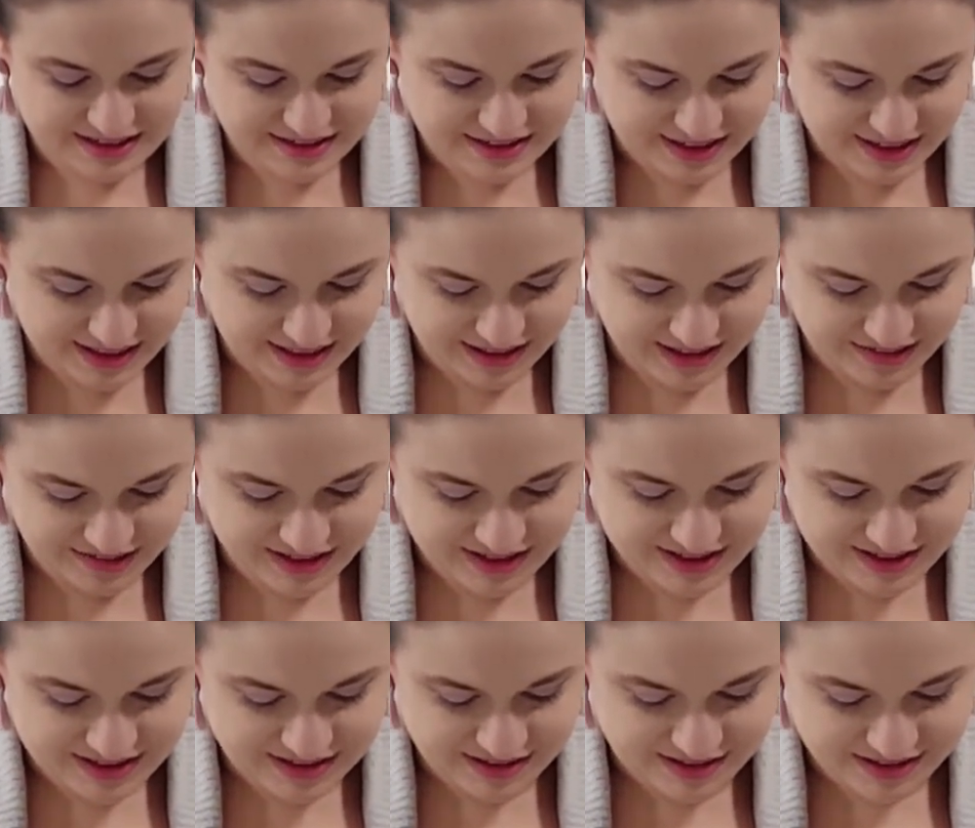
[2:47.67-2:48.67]
I love these
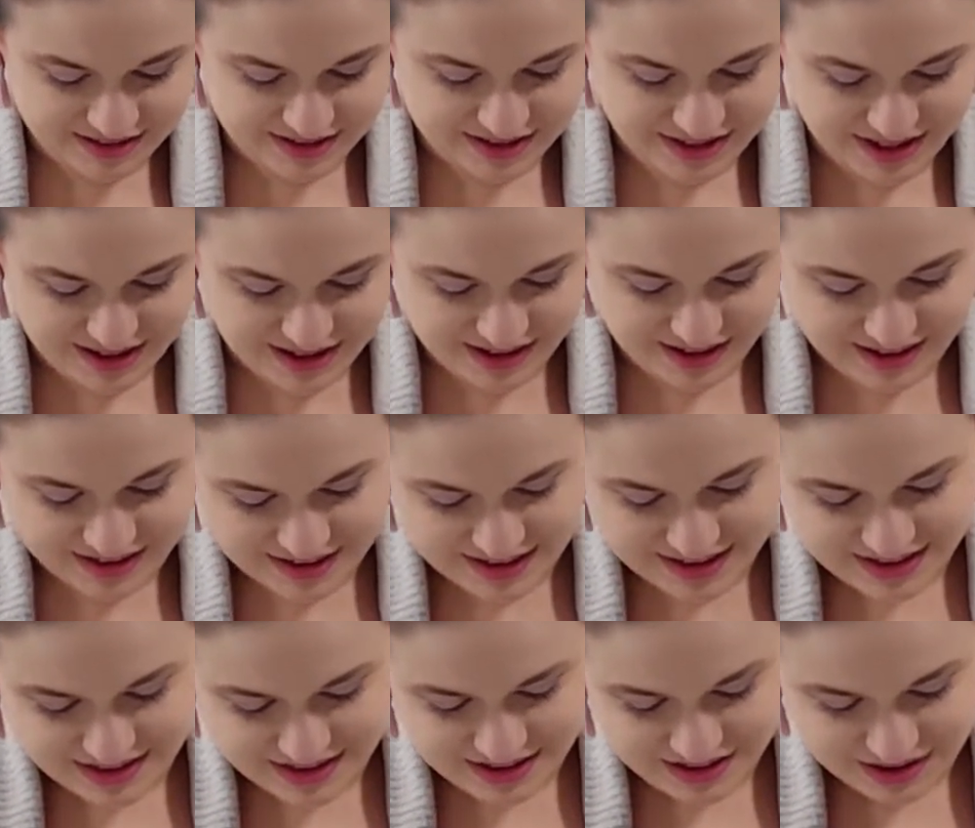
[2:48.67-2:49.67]
little socks.
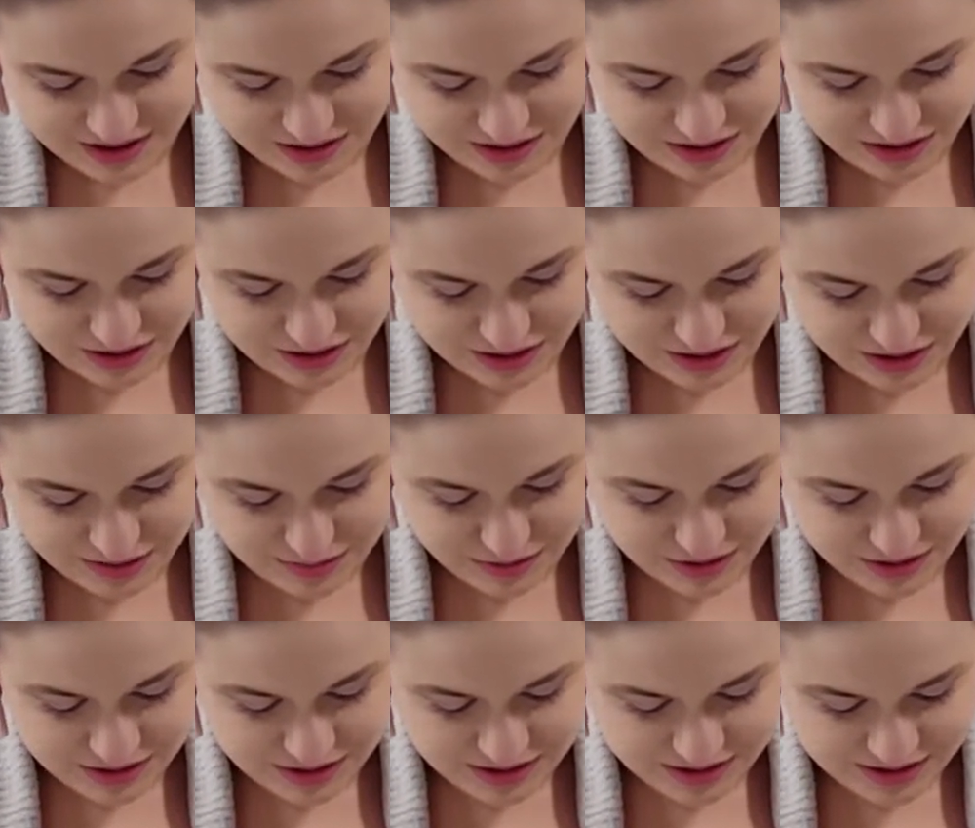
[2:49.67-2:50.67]
They're so
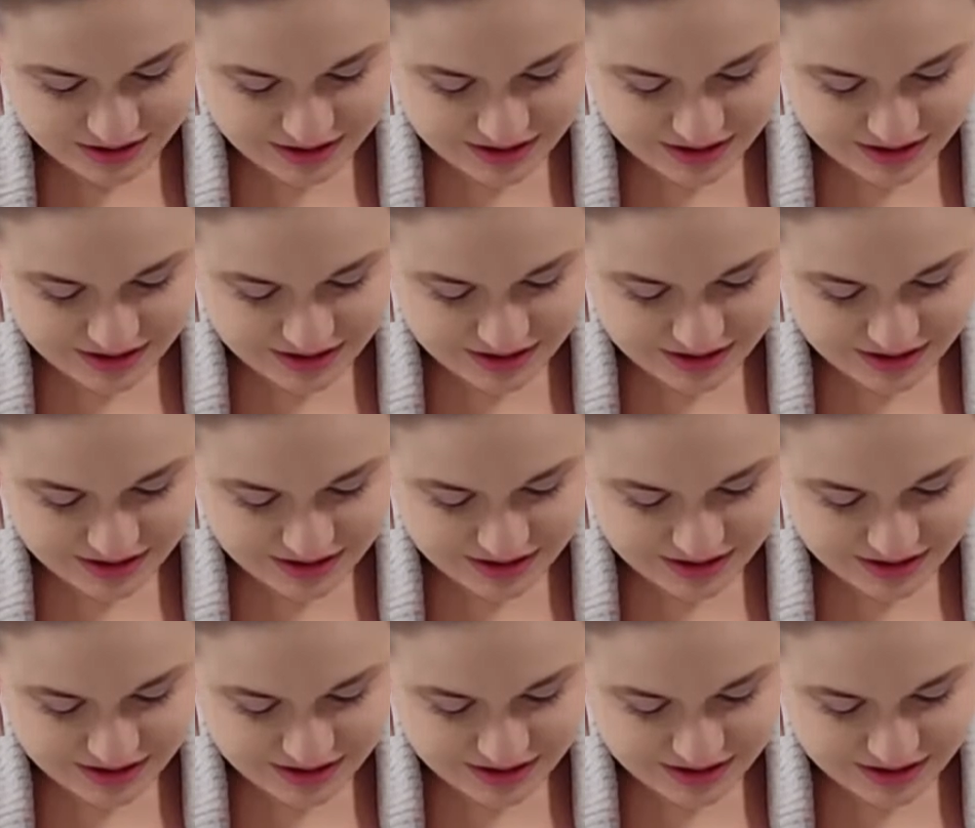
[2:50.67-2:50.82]
adorable.